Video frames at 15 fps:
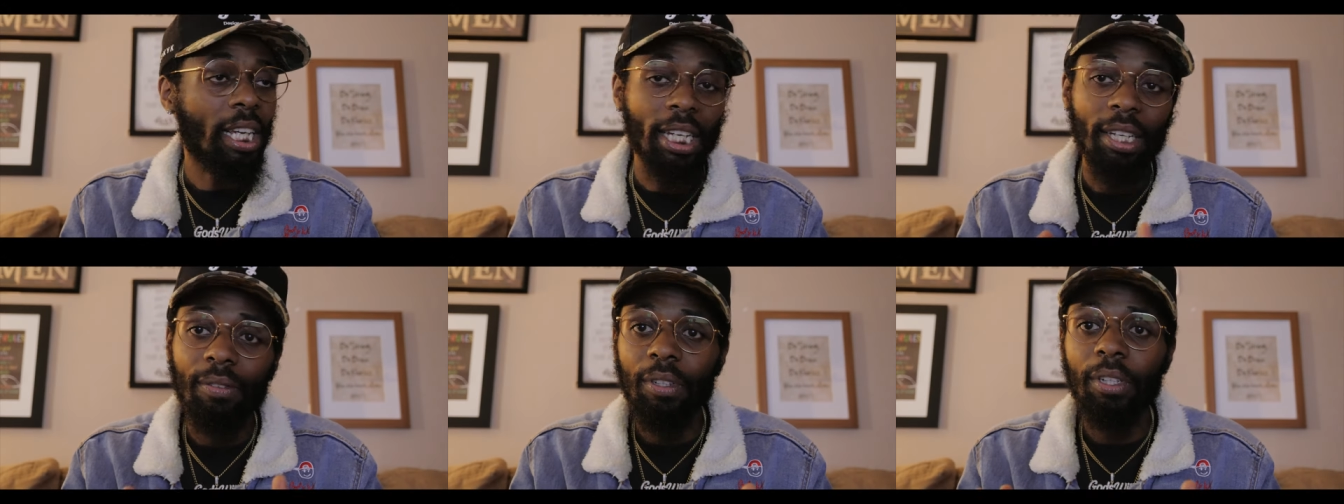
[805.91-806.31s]

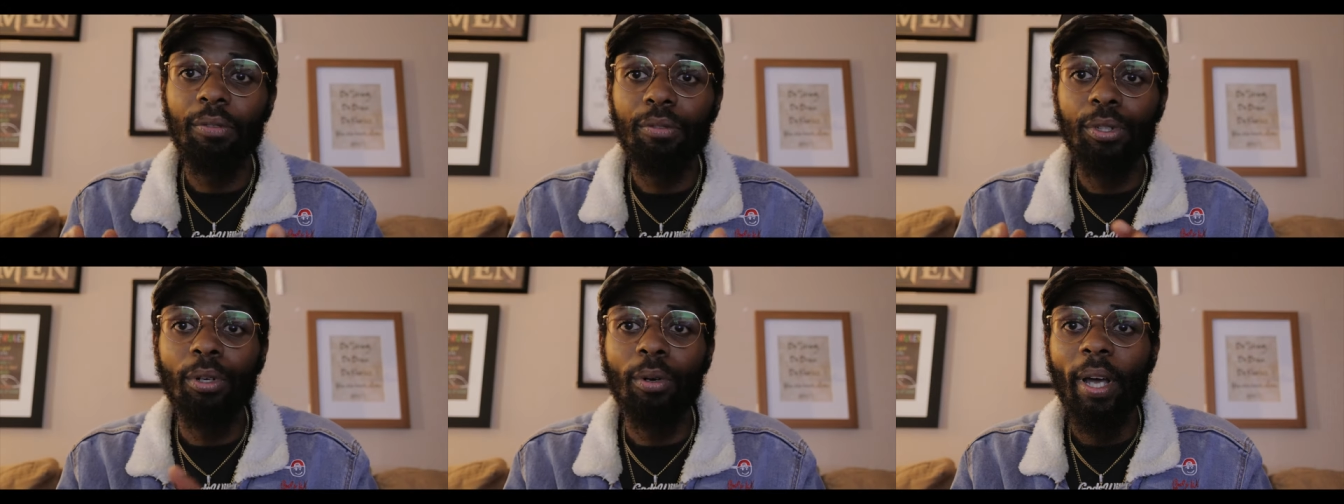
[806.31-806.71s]
Even
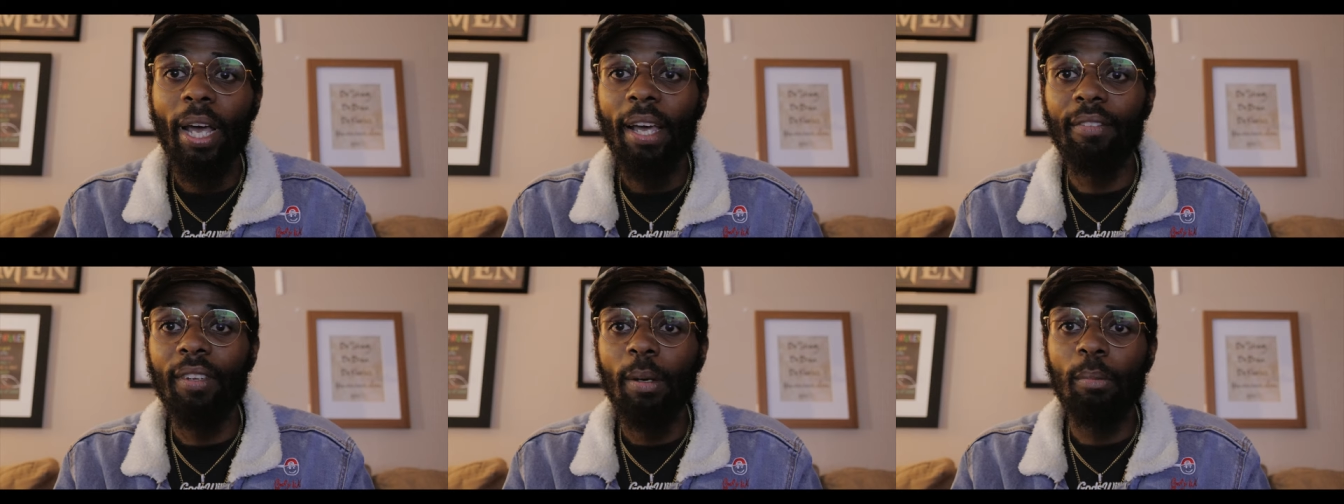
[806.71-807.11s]
if you don't
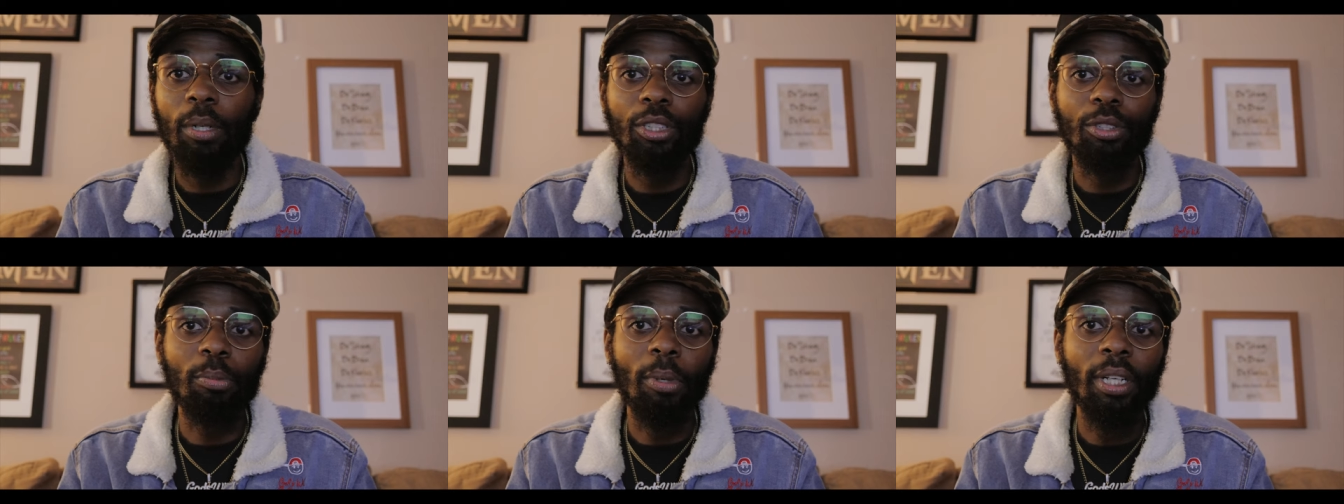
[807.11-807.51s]
have that
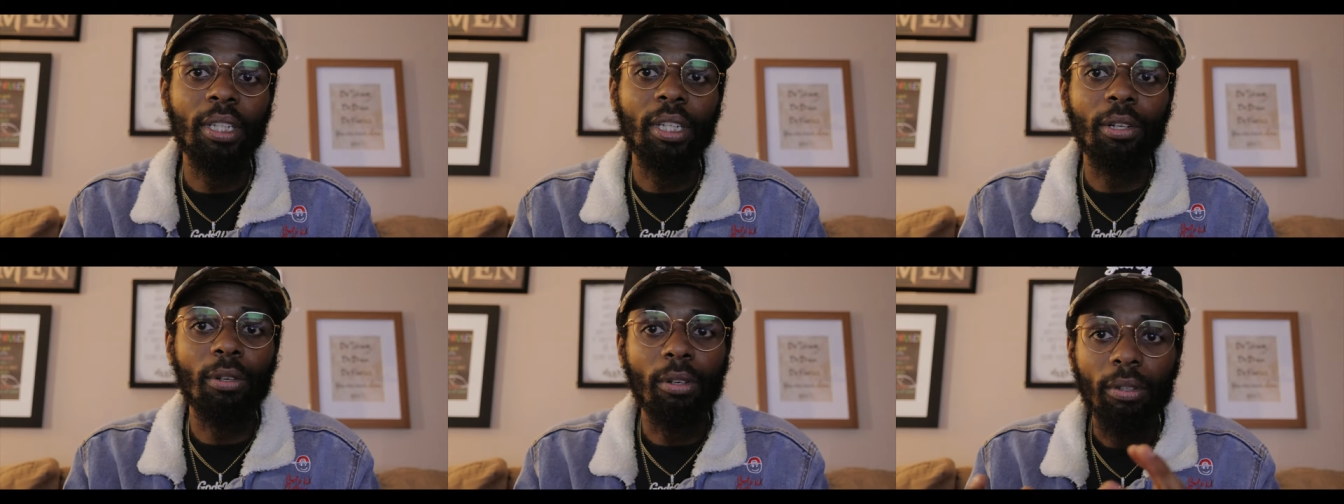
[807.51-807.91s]
much
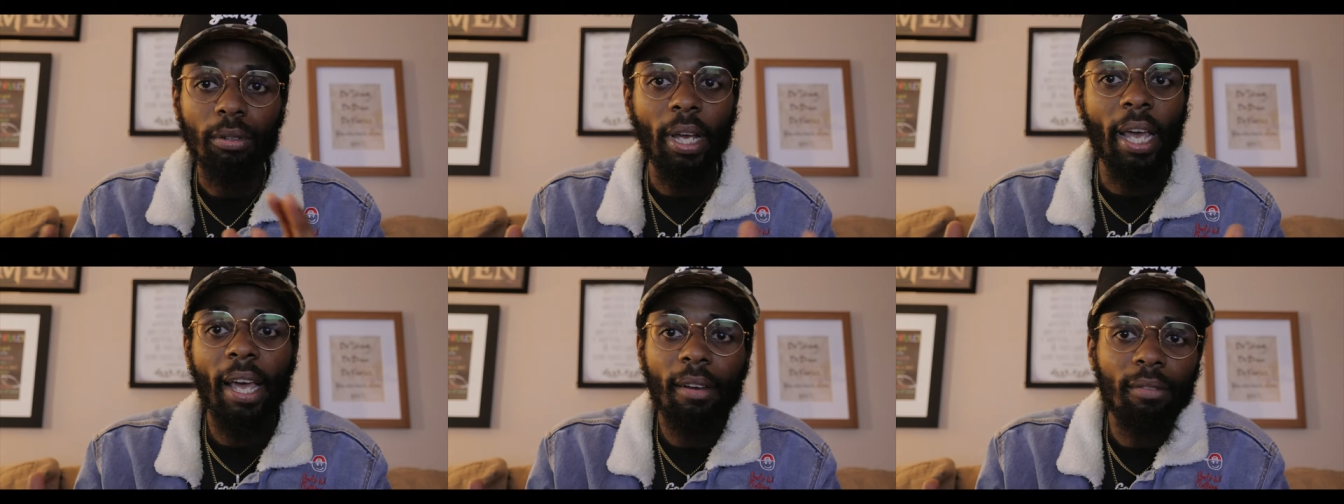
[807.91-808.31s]
money or
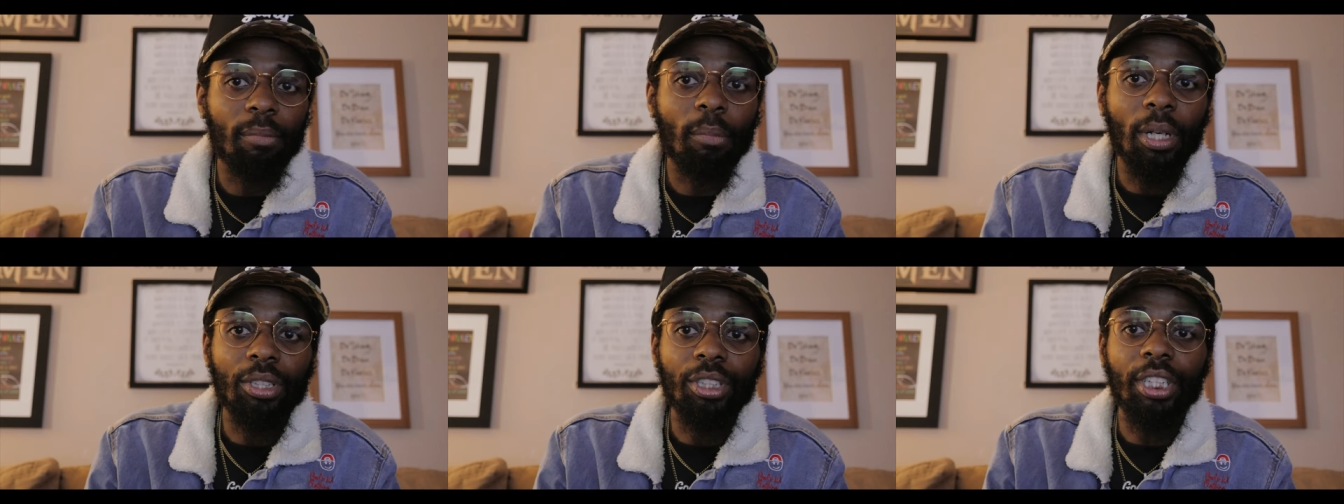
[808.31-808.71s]
have
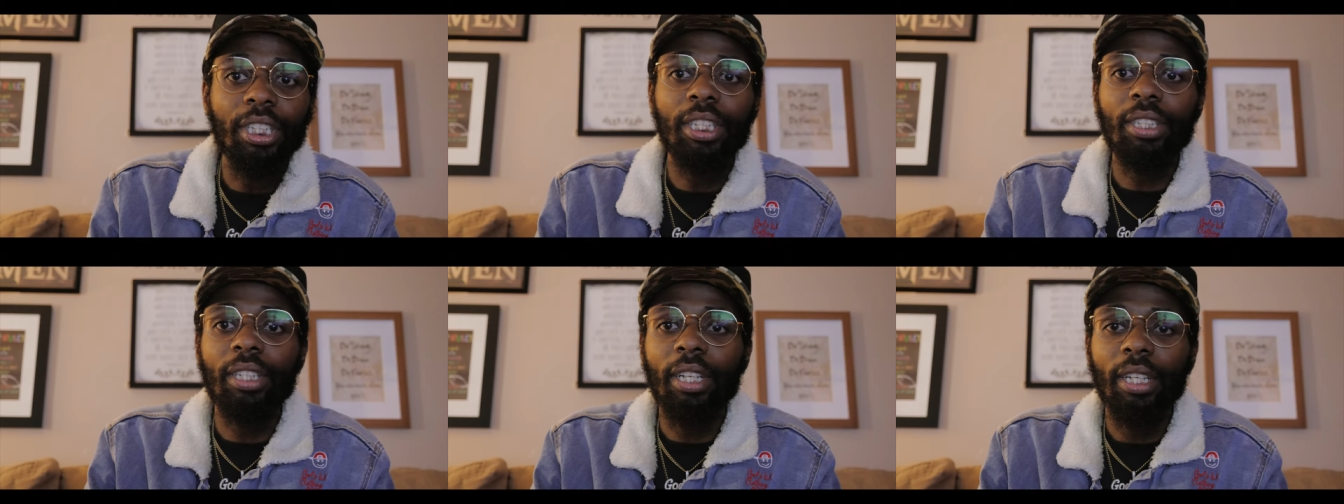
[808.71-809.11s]
much
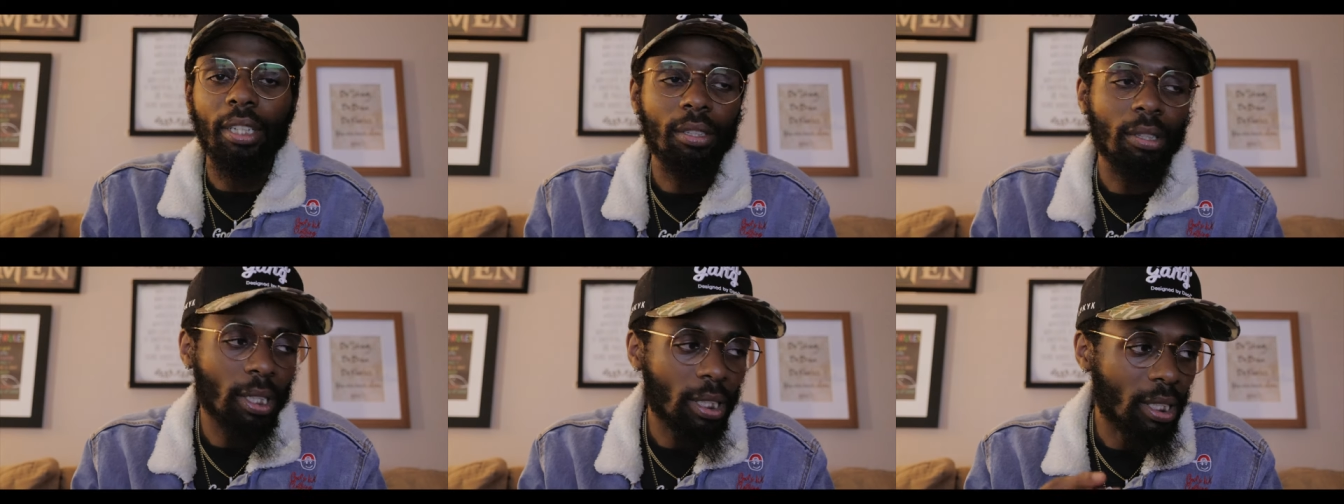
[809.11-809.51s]
anything,